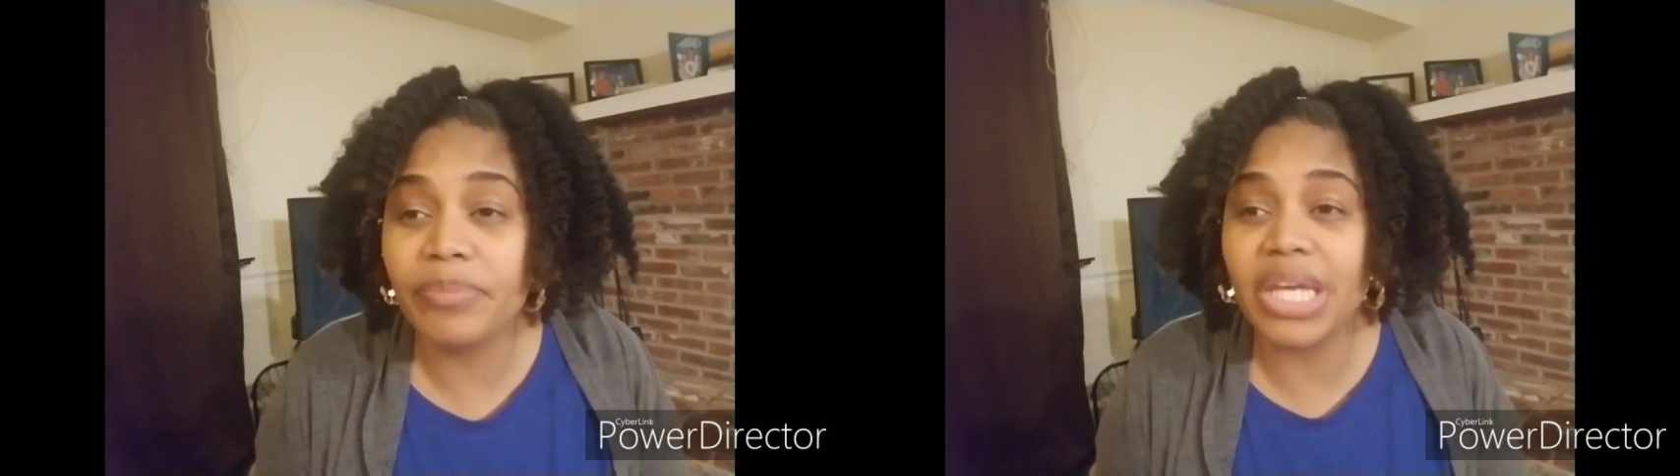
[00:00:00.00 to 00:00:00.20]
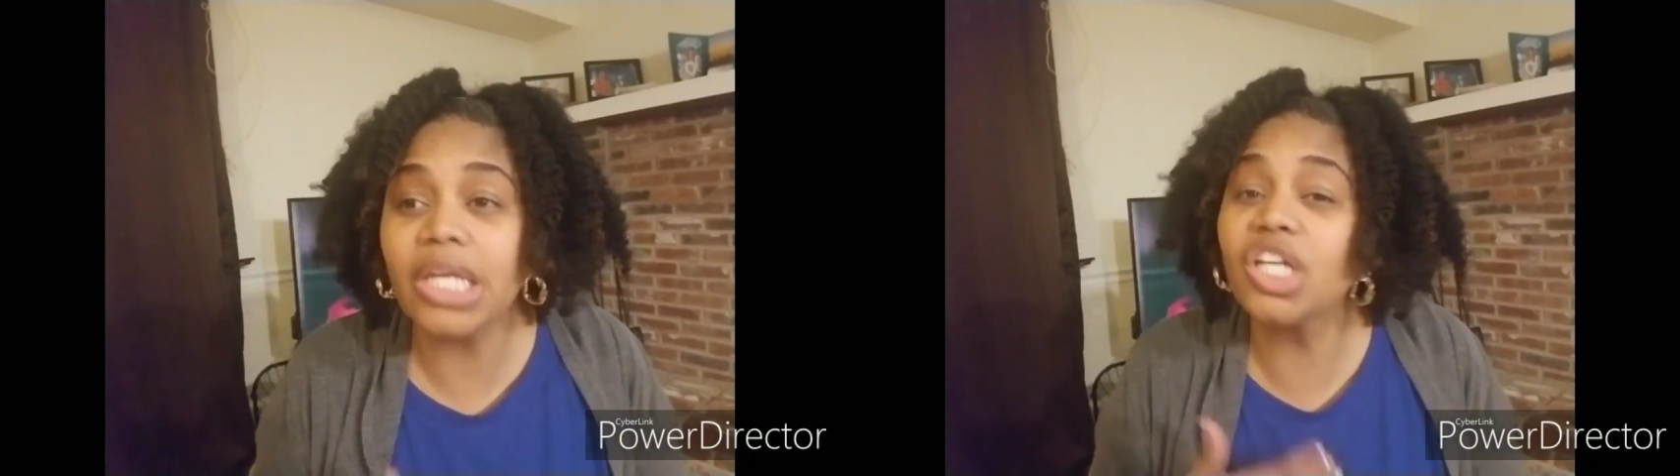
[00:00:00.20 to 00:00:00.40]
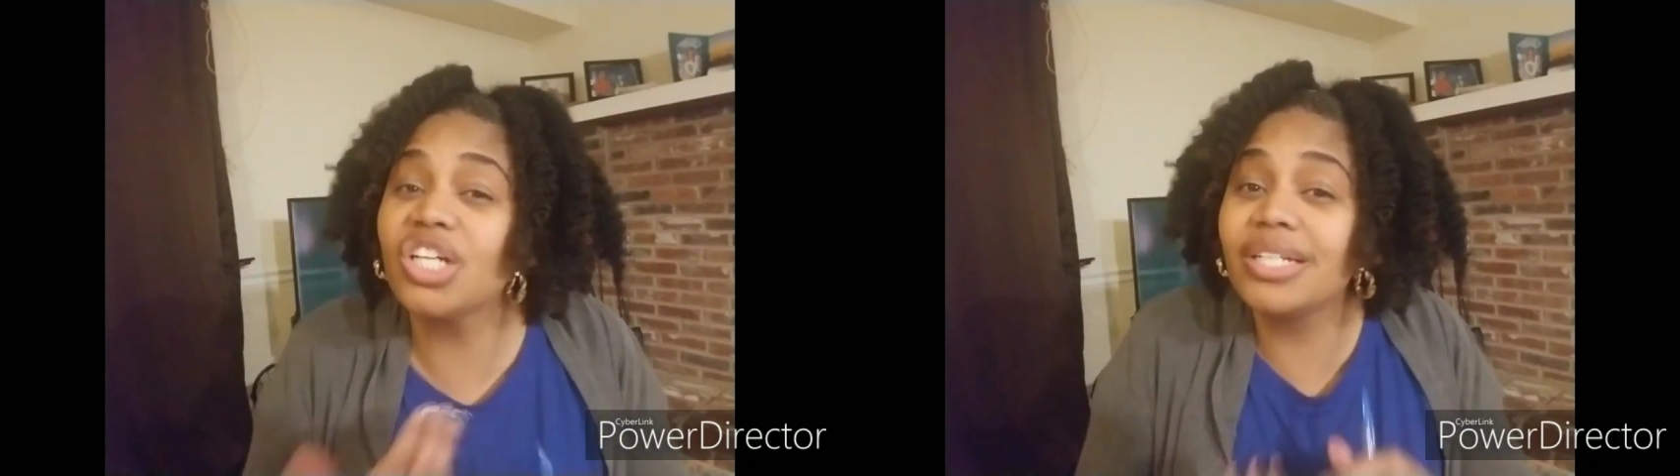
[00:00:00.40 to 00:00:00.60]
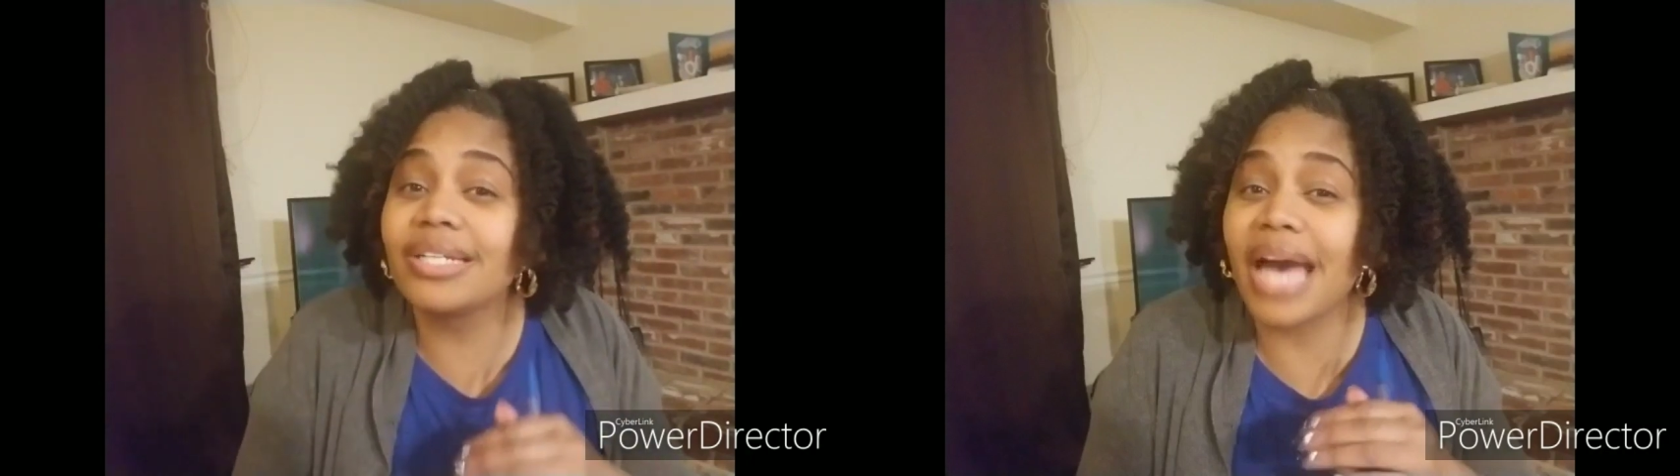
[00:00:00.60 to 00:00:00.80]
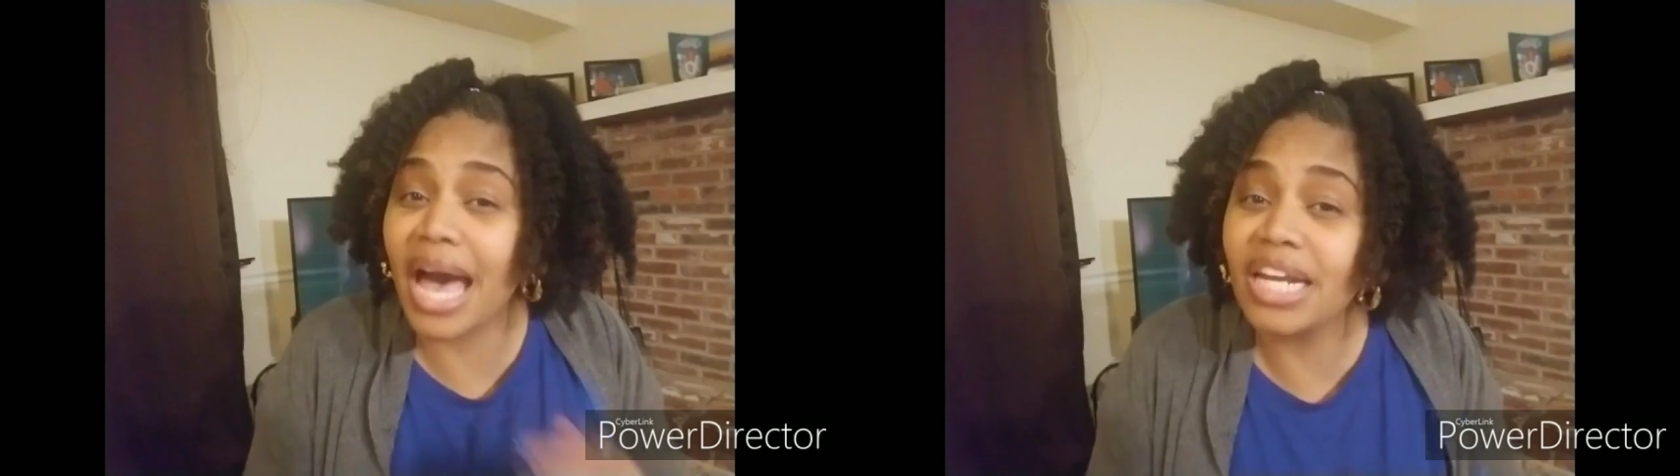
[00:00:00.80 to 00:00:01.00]
it could
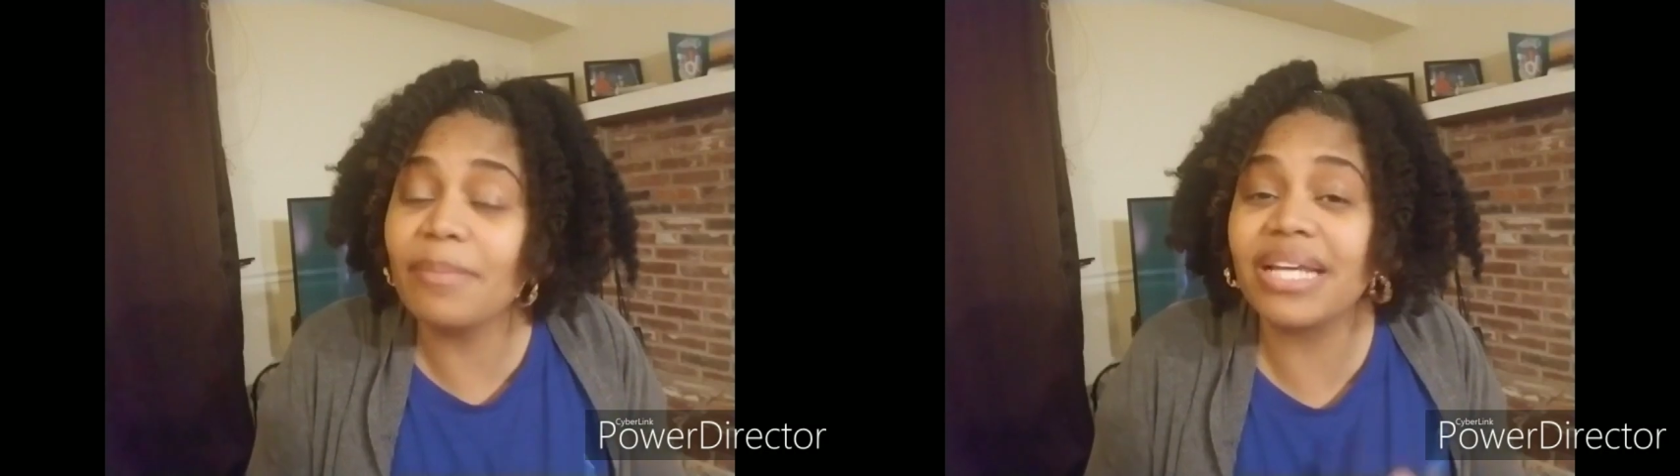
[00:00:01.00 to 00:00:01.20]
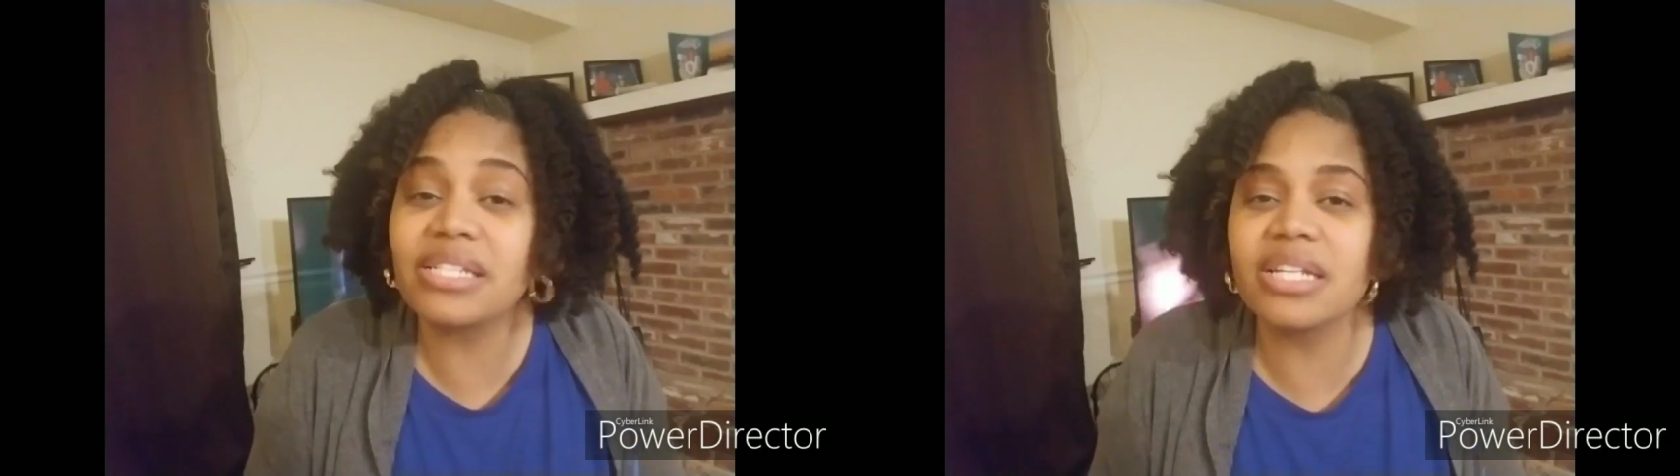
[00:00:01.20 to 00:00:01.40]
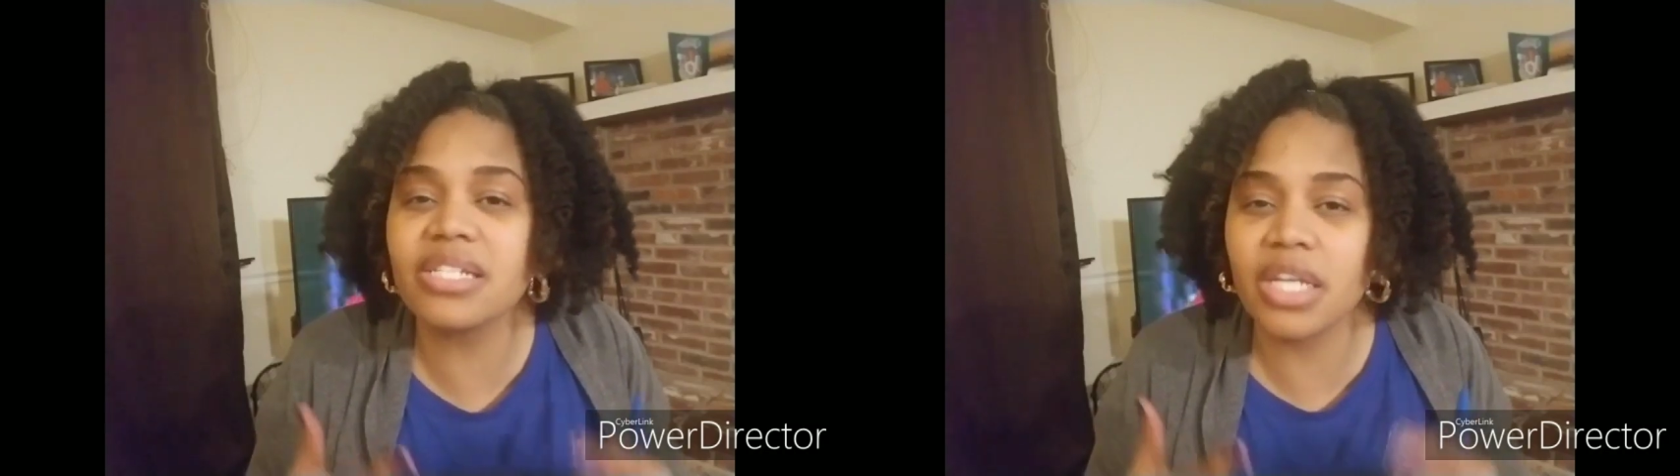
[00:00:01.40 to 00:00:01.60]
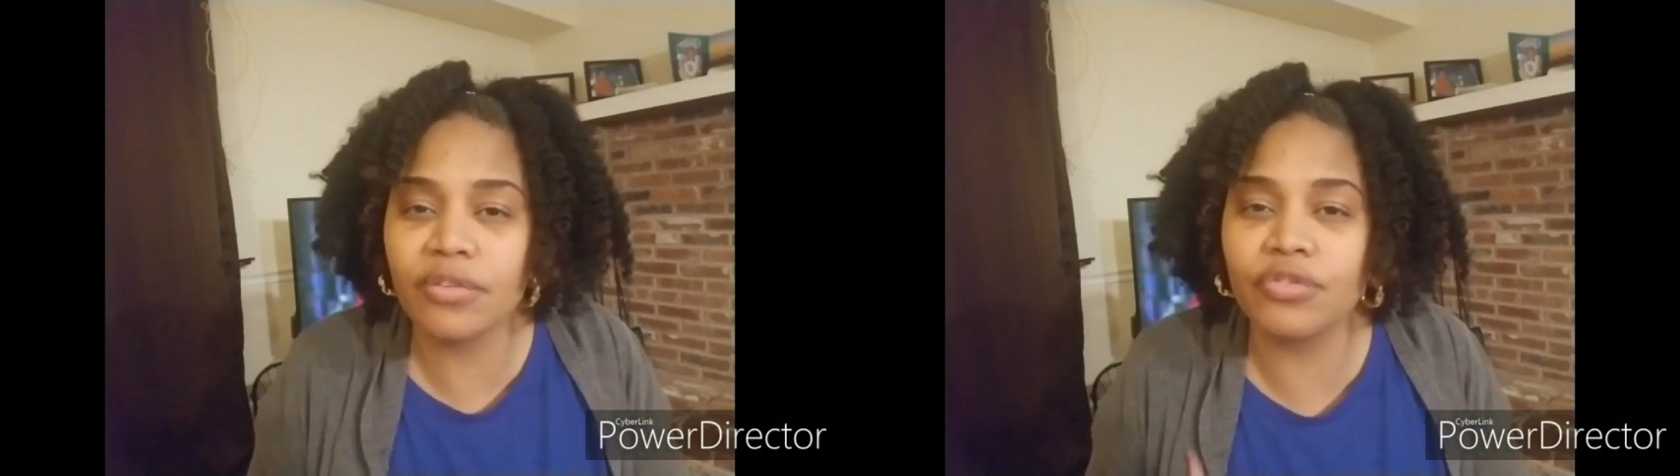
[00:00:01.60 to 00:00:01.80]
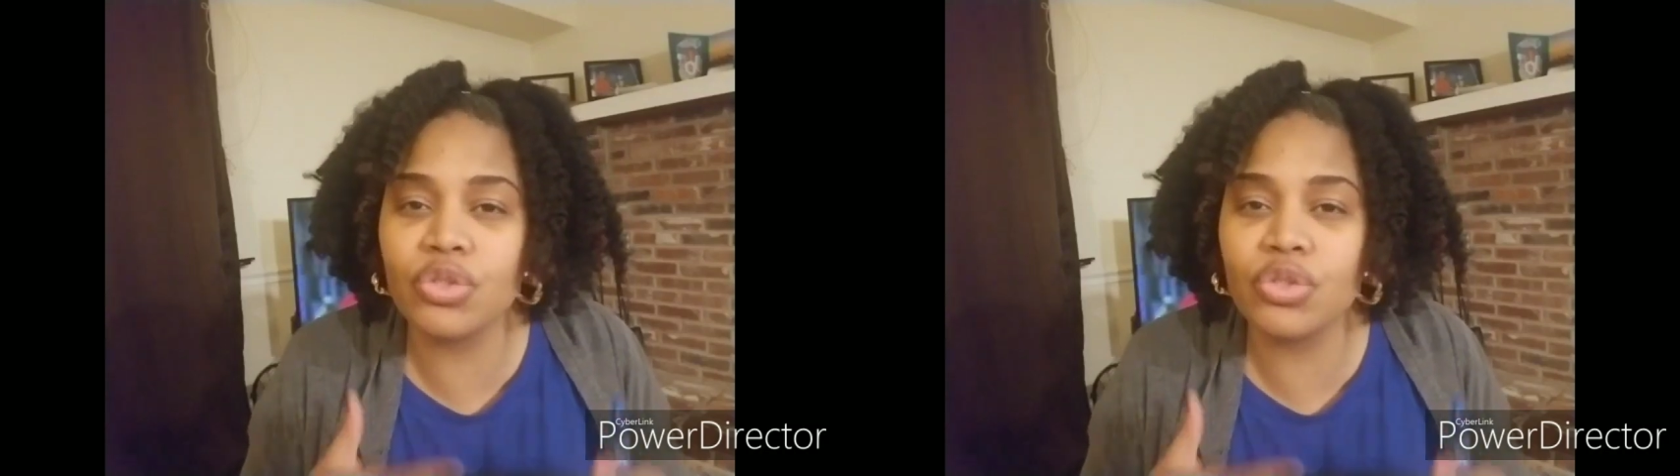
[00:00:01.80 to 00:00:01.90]
kind of make sense if